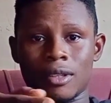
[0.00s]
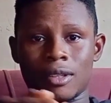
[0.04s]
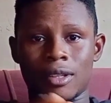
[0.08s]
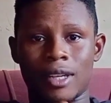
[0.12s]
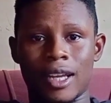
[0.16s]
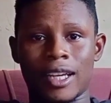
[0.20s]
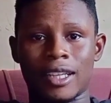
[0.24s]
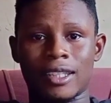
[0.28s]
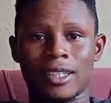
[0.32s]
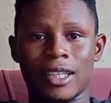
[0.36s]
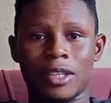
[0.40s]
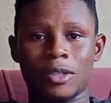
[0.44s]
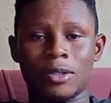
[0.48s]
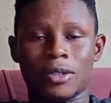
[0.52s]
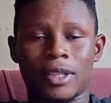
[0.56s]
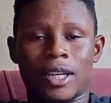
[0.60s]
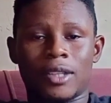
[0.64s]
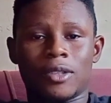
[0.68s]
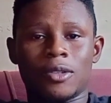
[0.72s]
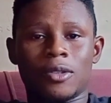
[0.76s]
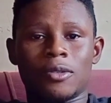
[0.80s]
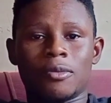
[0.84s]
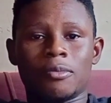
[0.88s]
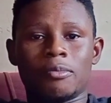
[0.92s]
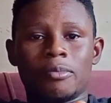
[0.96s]
Like now, you
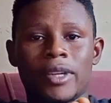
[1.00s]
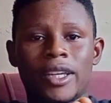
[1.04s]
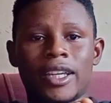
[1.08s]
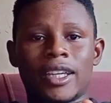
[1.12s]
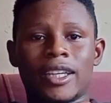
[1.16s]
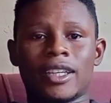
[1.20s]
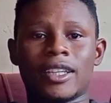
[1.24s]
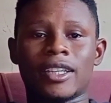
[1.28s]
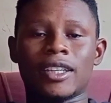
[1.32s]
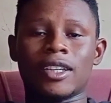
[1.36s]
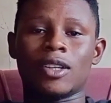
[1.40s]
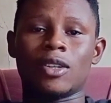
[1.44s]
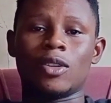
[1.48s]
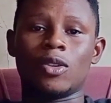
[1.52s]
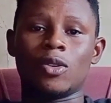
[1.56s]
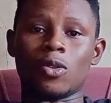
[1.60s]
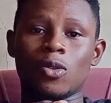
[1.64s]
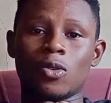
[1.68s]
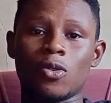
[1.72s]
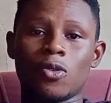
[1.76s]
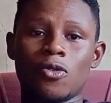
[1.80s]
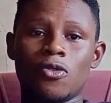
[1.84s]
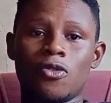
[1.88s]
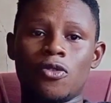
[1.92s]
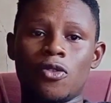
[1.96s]
cannot make a
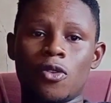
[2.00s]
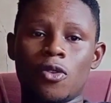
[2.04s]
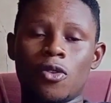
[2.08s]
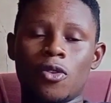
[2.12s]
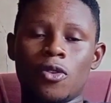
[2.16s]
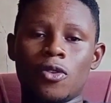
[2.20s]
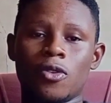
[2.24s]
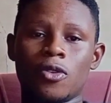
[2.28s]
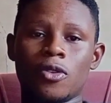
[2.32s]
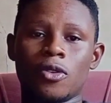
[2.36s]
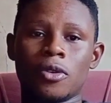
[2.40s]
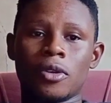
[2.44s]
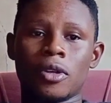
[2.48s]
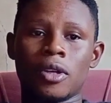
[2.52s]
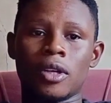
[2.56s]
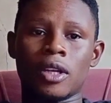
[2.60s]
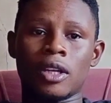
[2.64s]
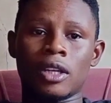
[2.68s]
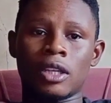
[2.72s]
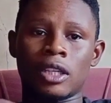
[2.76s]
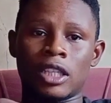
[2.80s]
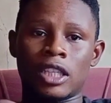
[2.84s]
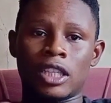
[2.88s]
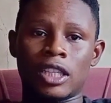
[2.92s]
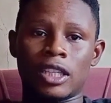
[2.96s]
logo for
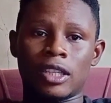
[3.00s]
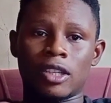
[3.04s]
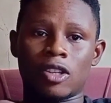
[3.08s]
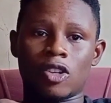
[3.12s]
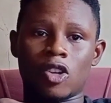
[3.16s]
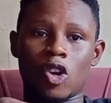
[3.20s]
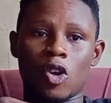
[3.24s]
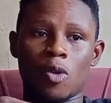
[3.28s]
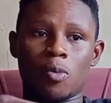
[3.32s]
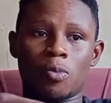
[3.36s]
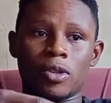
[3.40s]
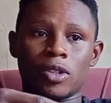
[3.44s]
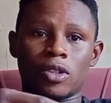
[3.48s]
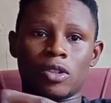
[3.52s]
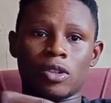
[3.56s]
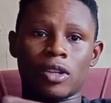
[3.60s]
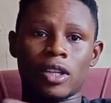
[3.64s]
a corporate